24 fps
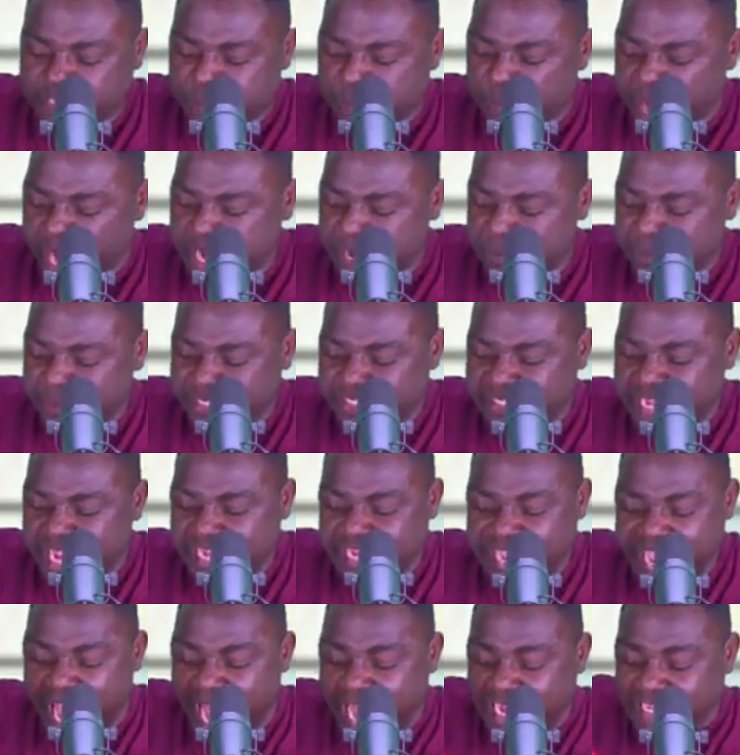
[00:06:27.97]
facts.
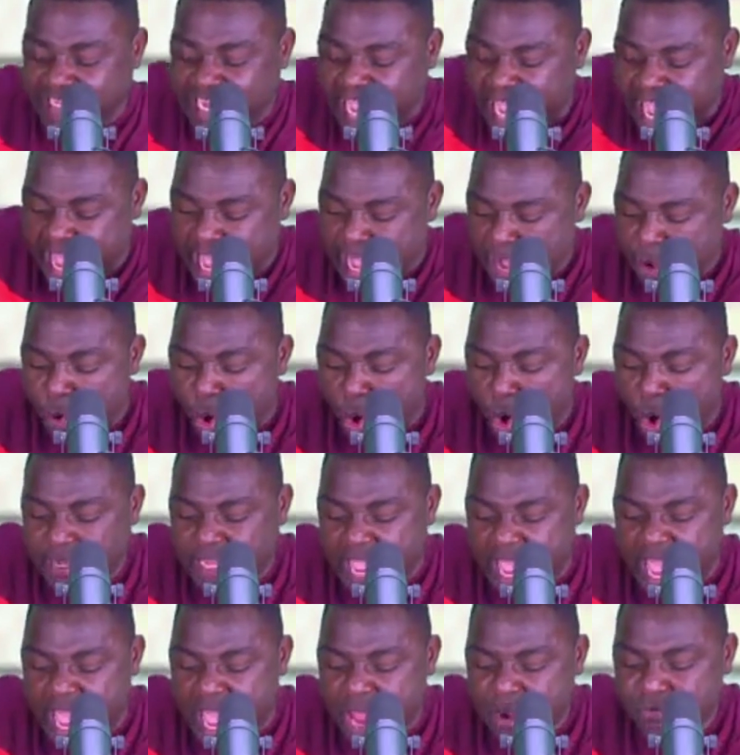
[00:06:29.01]
These are
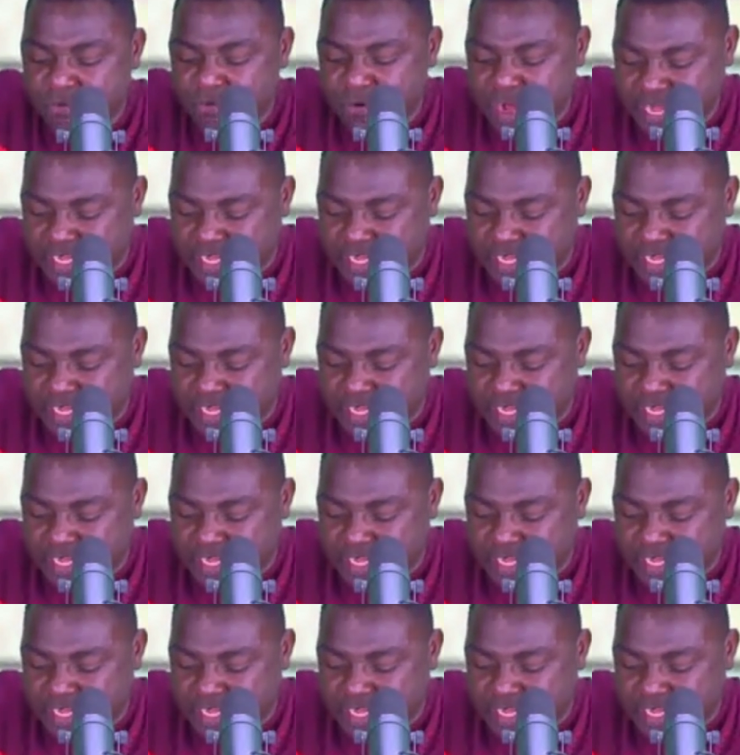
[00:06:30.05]
facts.